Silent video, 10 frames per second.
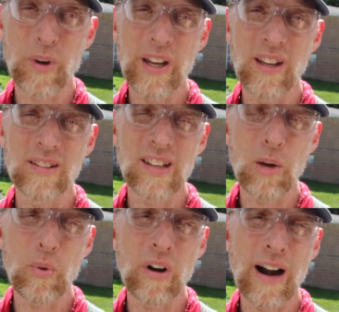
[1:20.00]
Sway, and
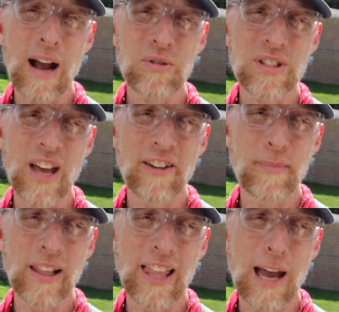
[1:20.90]
today we are outside of
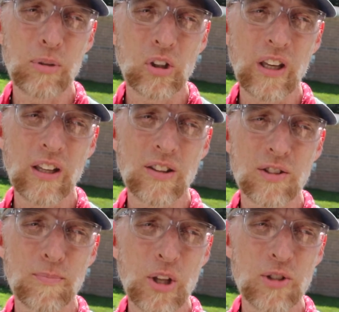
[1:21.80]
my lab looking at
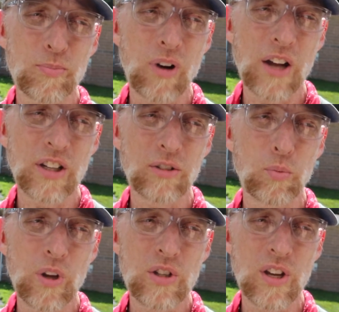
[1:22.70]
this month's project,
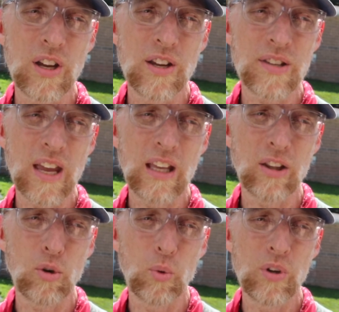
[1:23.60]
which is a
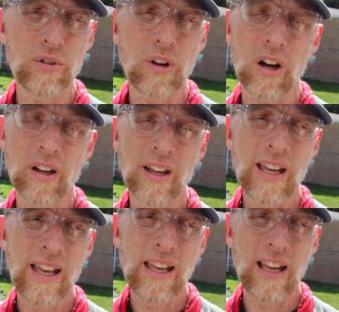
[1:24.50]
little wooden truck.
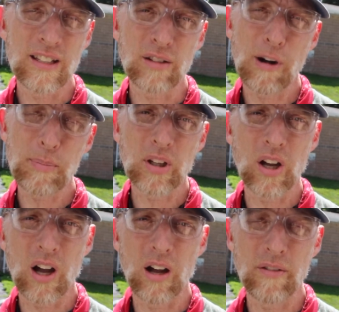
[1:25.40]
It's a
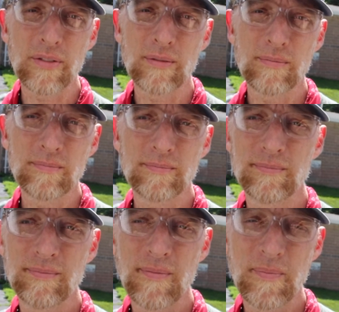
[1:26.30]
replica of
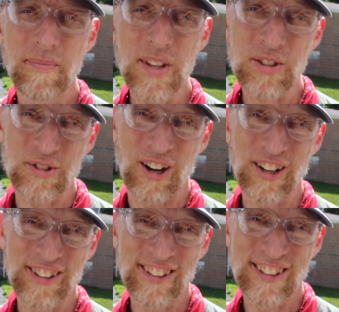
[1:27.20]
this truck.